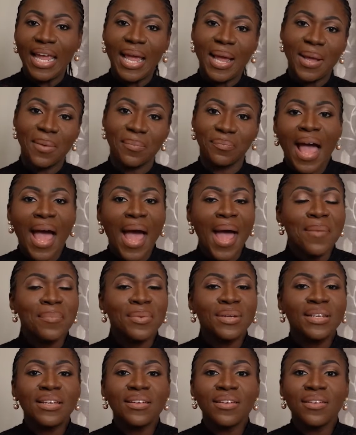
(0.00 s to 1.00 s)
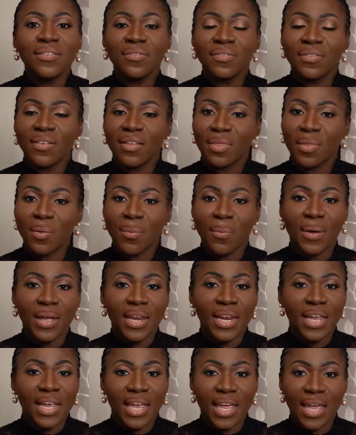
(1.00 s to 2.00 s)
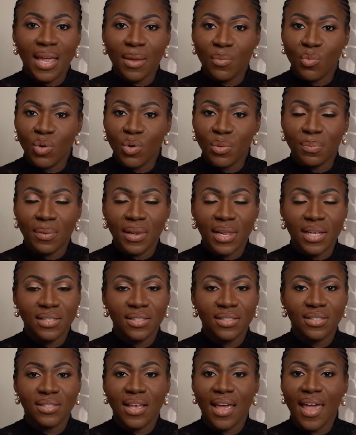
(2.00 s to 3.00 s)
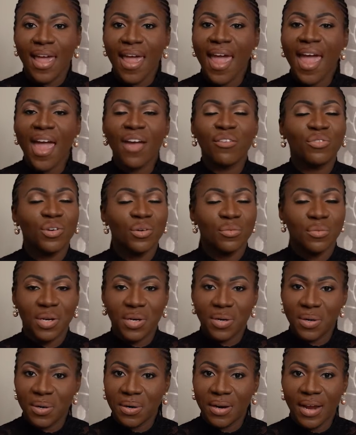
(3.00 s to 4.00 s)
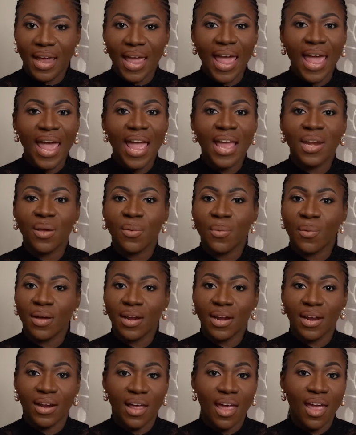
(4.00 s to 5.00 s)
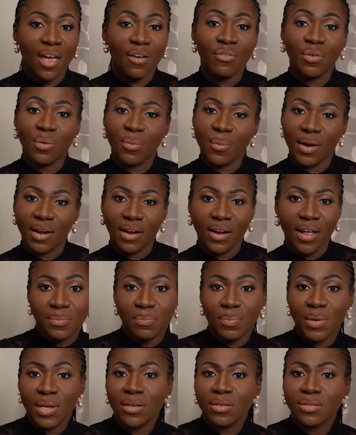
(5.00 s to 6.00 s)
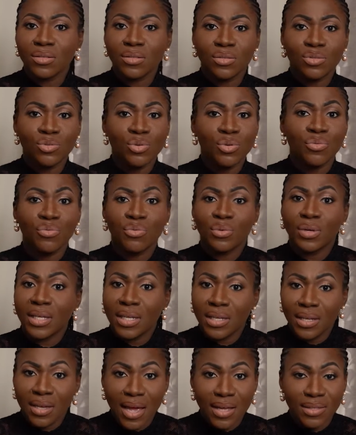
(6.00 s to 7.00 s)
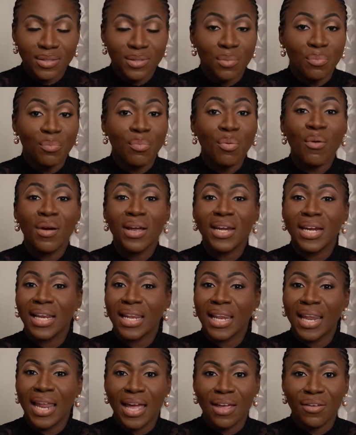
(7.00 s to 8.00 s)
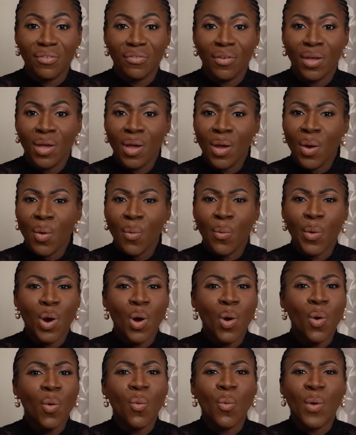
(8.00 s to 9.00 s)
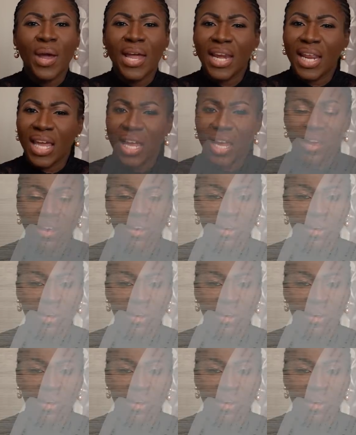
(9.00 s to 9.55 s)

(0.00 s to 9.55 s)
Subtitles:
Game. I believe The Waiting Game would bless every reader, anyone and everyone, because truthfully, at some point in life, we're all waiting